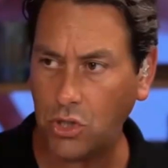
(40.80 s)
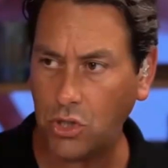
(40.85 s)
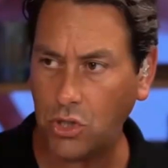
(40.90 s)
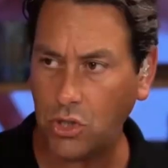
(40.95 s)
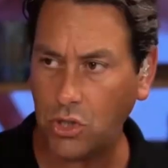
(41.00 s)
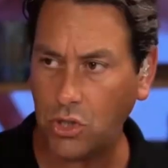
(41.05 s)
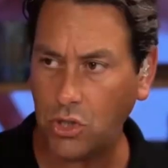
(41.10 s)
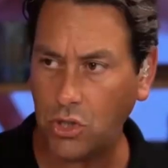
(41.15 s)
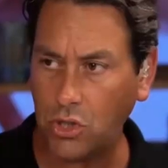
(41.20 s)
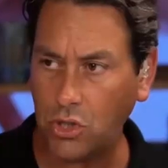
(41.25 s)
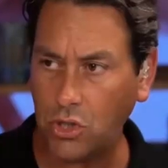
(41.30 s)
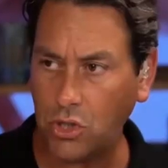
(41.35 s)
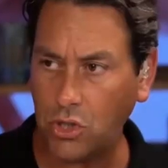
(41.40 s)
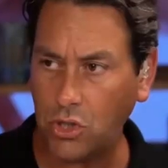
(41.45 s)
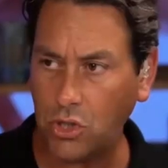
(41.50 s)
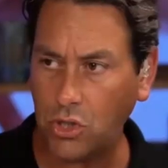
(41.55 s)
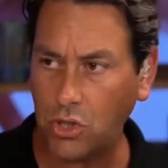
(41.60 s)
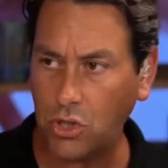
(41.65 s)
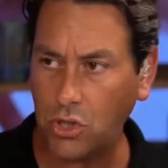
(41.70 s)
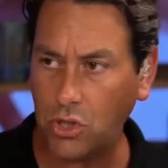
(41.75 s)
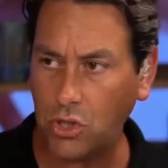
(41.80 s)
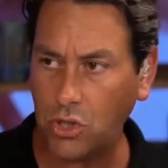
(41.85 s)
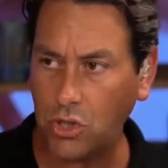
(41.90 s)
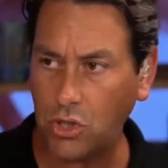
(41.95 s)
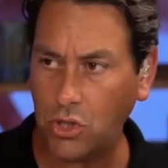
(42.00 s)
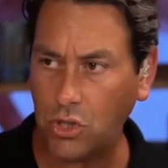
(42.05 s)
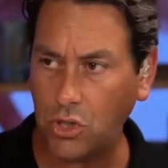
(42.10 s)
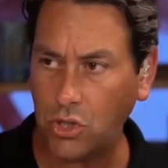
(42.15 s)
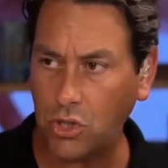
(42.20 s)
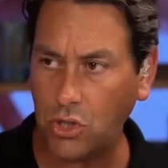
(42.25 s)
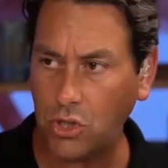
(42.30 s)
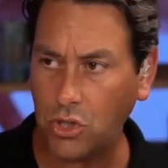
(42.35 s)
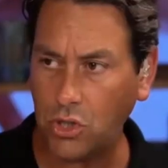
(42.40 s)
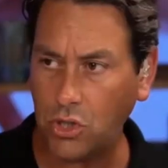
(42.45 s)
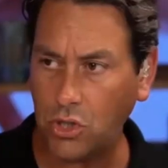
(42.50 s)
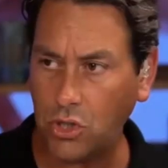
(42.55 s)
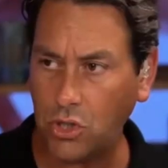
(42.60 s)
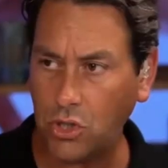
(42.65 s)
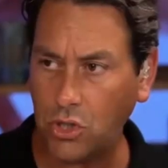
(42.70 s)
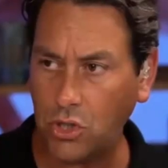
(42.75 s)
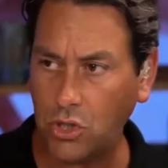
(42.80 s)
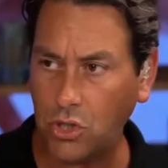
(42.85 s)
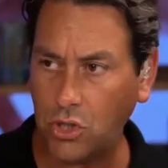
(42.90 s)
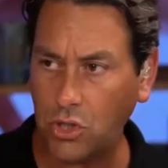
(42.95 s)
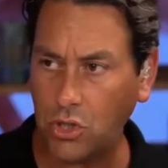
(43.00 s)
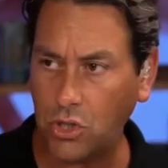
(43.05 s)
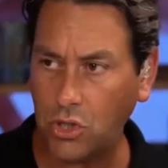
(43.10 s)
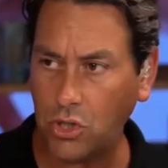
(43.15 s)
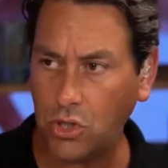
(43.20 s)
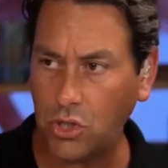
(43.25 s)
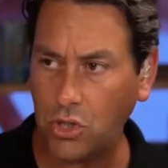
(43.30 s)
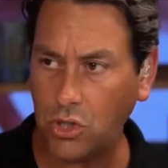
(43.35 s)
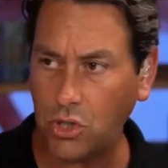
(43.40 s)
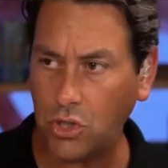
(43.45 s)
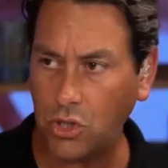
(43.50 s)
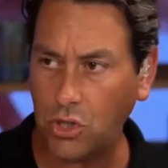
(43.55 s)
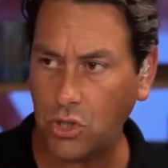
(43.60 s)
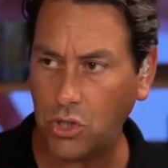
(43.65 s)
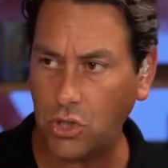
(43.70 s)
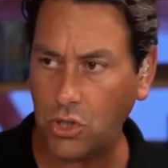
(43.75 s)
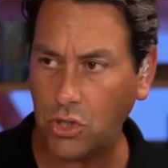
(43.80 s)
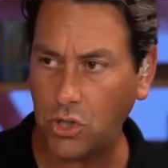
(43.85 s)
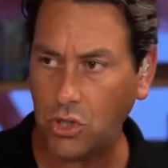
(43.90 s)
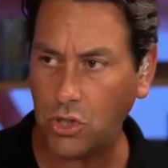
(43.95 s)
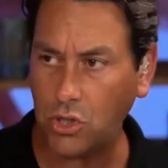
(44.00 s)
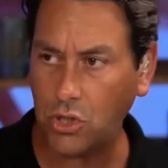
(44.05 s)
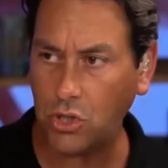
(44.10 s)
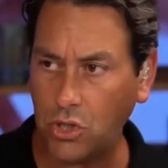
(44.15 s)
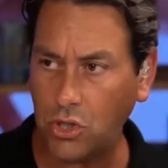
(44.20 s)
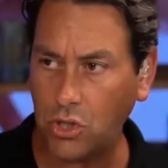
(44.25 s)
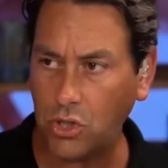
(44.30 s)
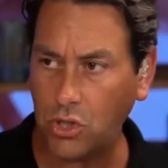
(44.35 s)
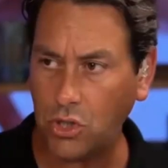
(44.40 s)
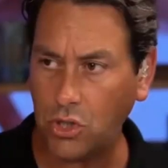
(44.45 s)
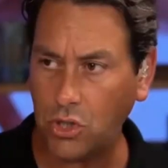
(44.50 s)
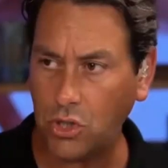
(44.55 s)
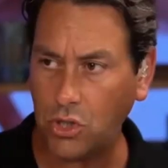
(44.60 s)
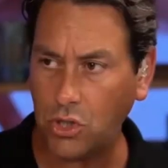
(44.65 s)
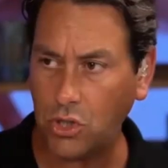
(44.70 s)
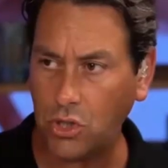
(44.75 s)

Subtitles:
No one is speaking in this clip.